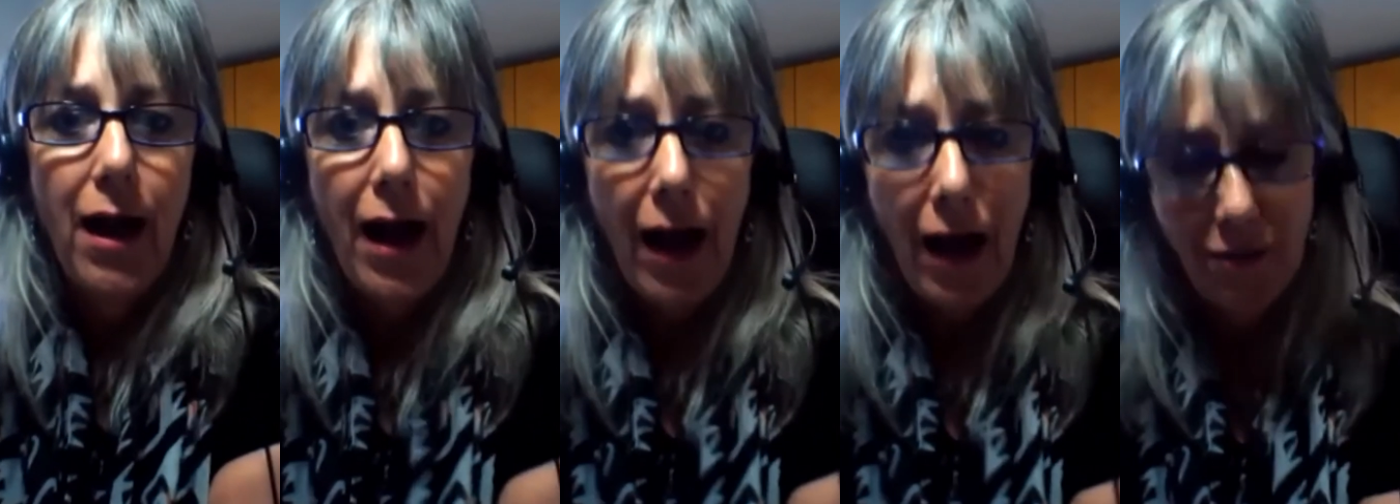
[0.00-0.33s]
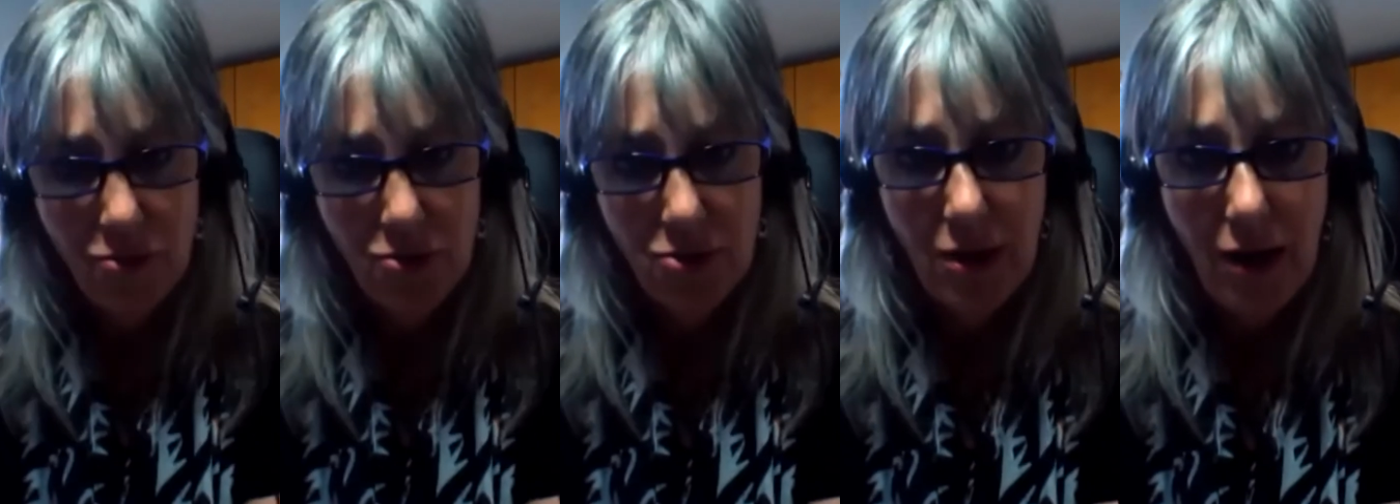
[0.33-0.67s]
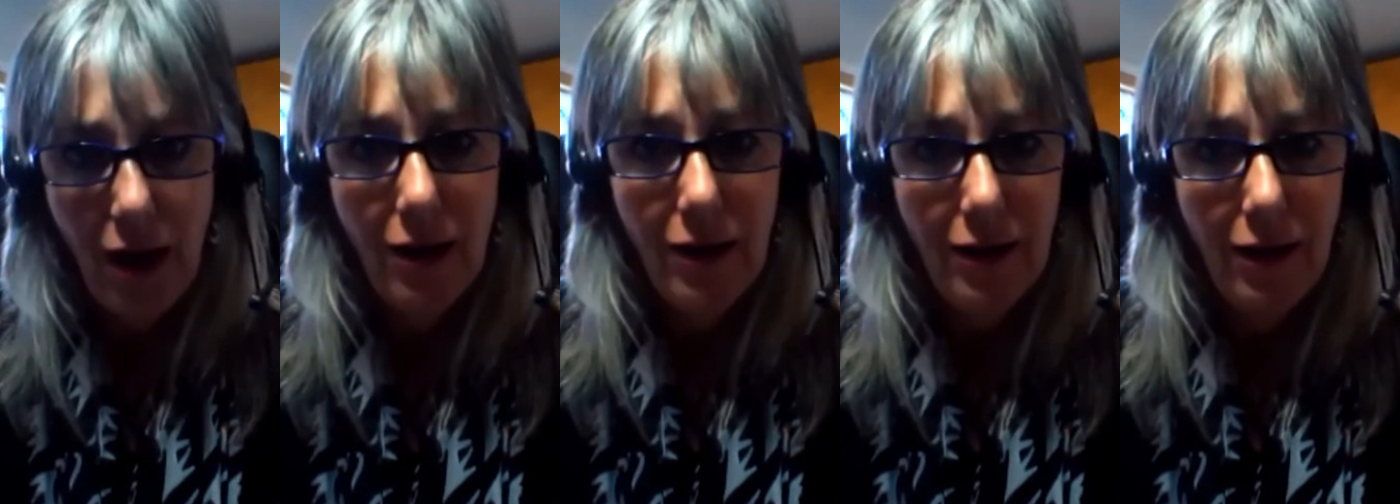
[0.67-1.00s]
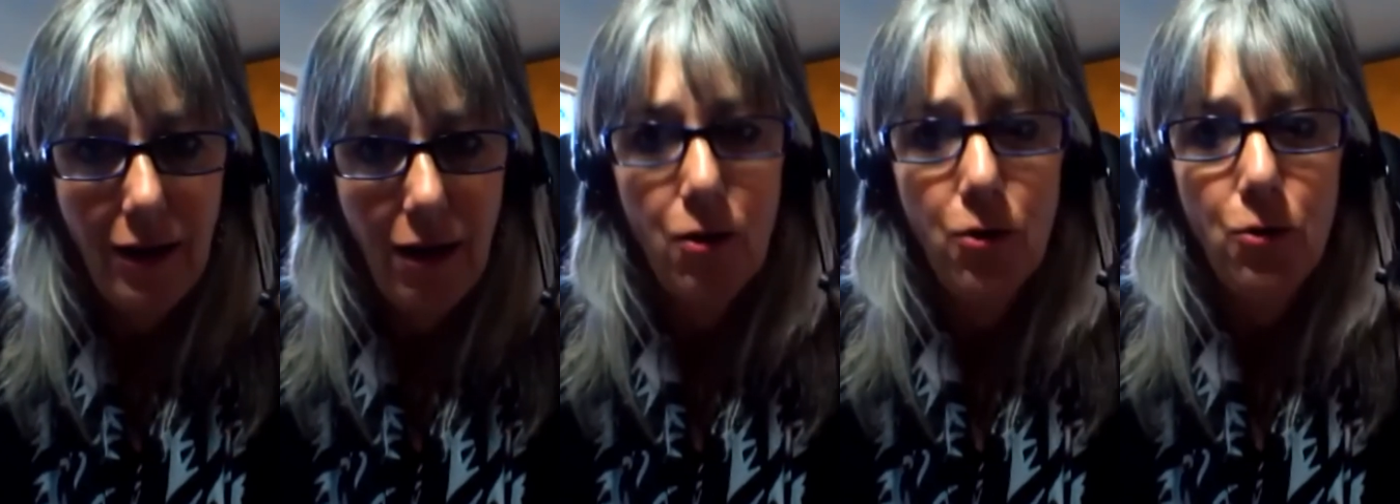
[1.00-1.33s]
Angela
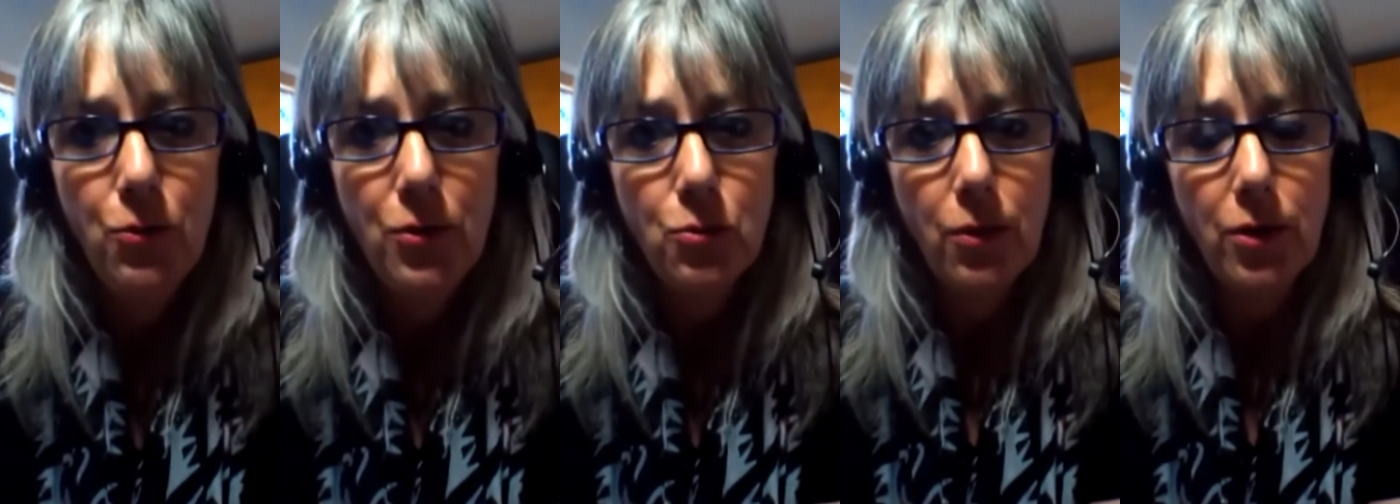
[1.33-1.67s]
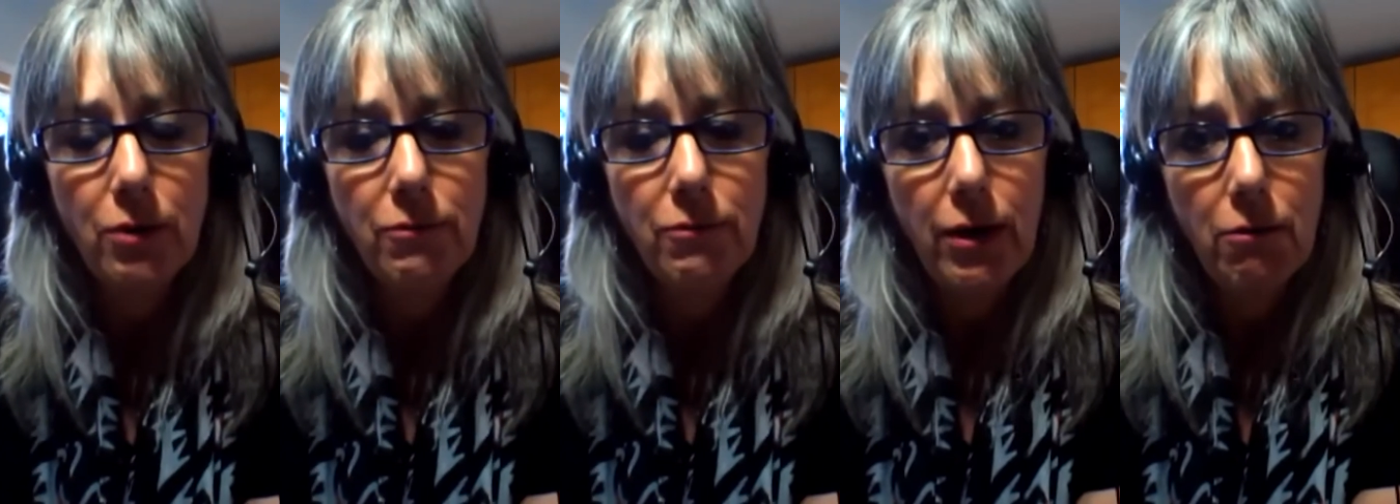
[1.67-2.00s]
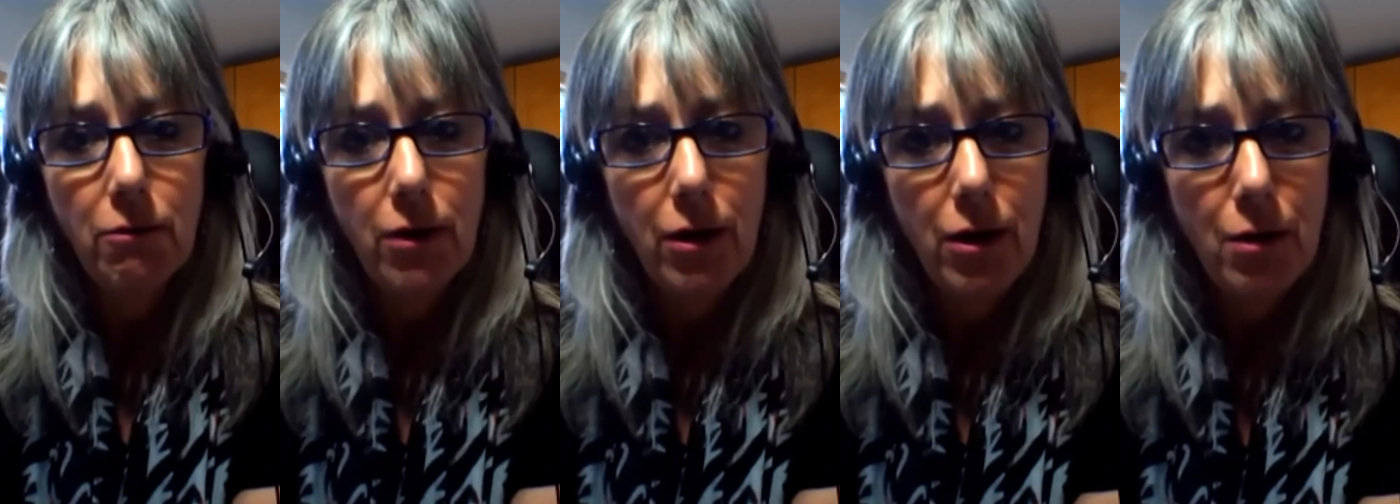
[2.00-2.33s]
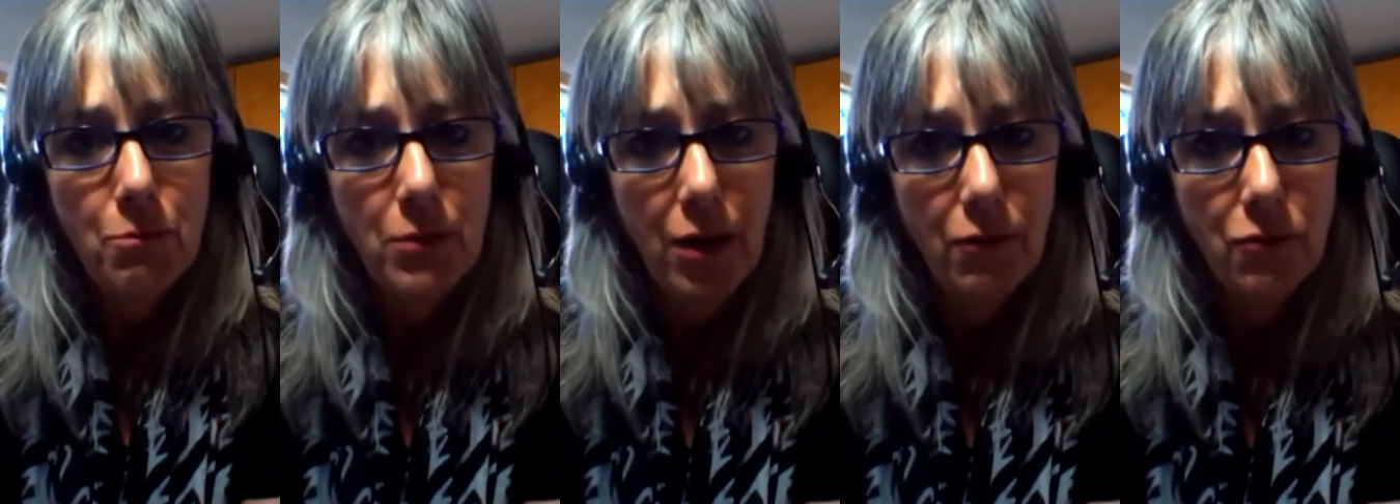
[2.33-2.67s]
here, who is one of our
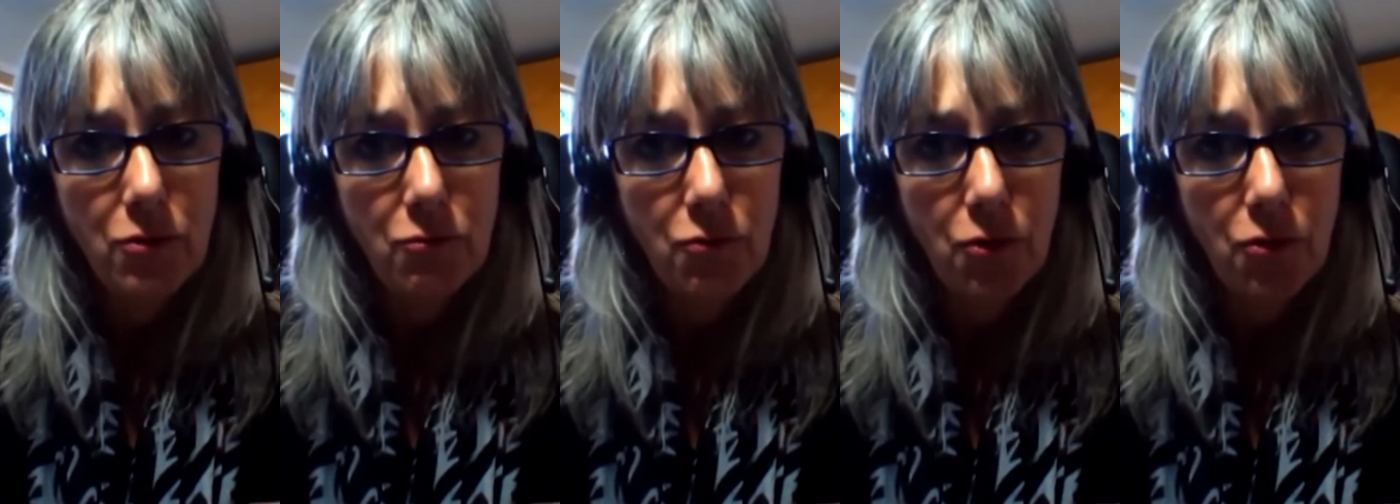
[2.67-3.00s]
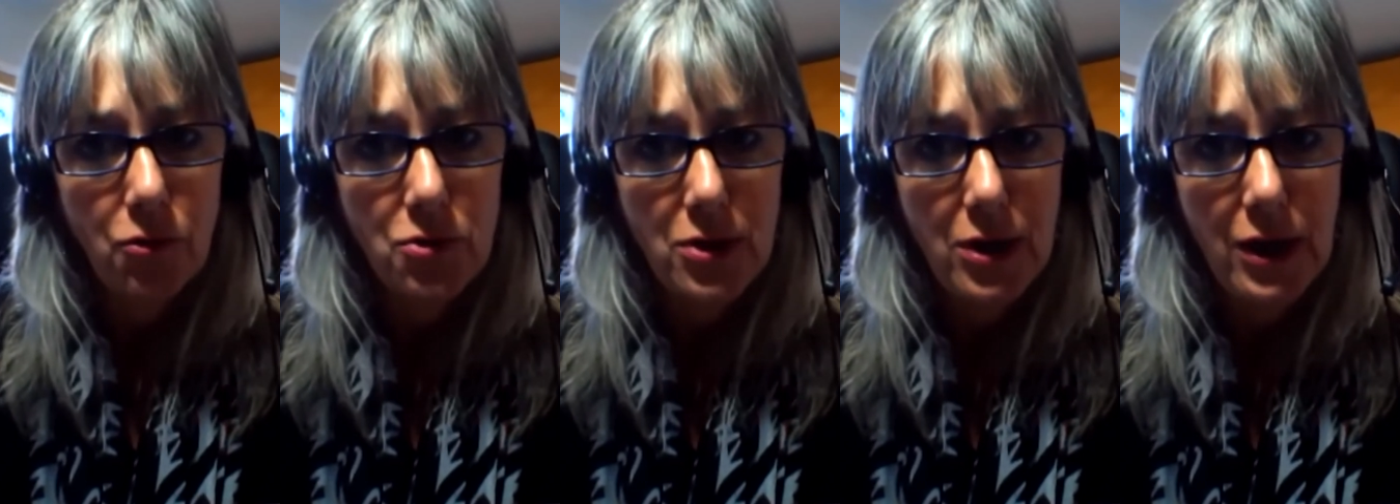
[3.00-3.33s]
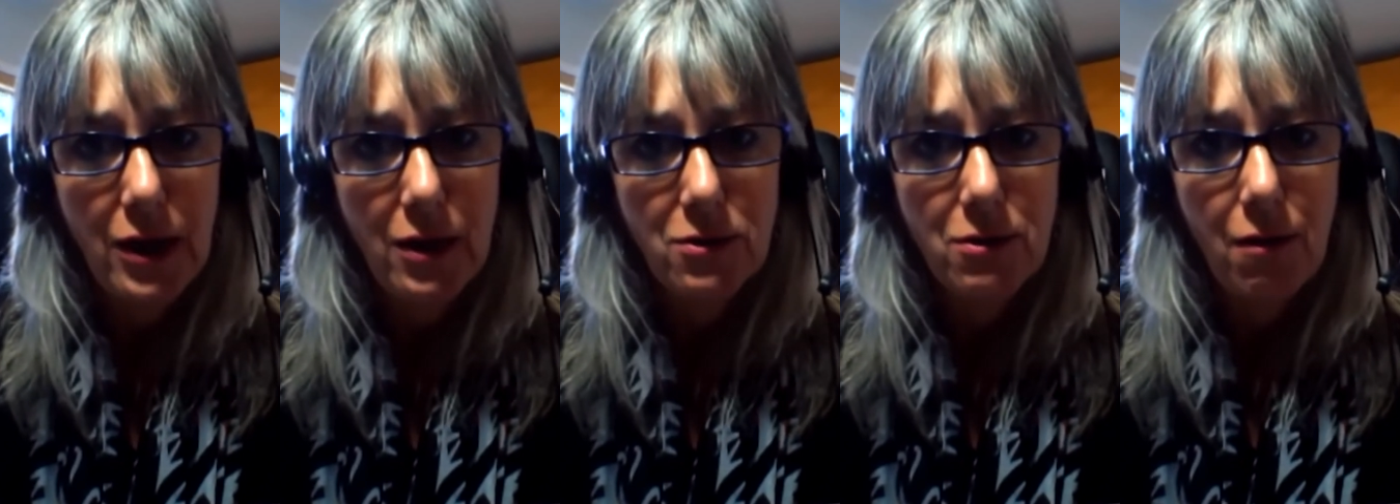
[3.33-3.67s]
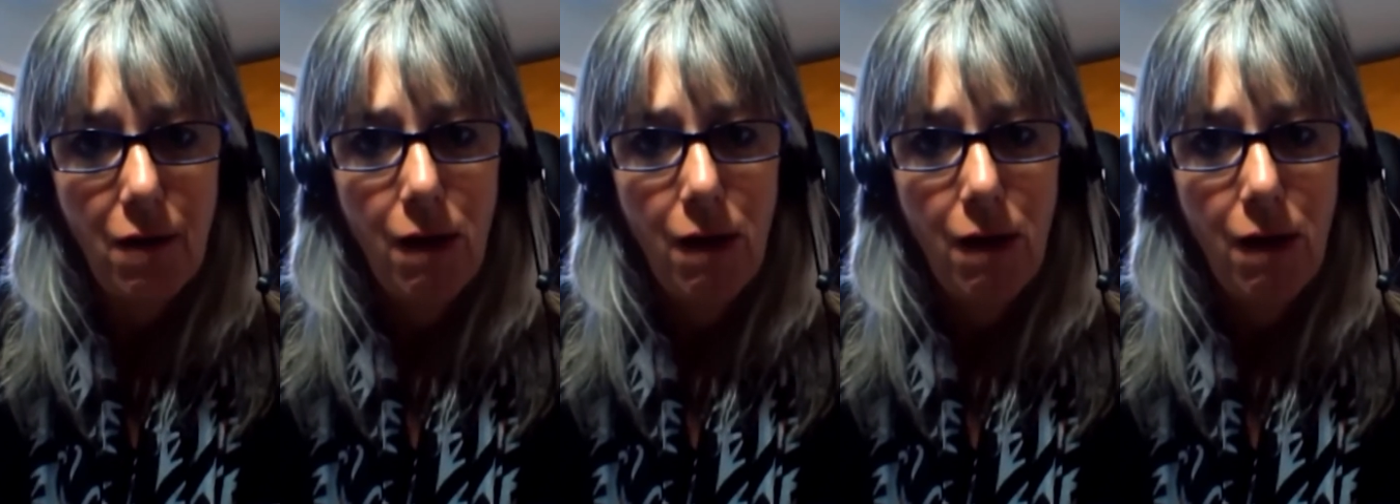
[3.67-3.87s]
London volunteers,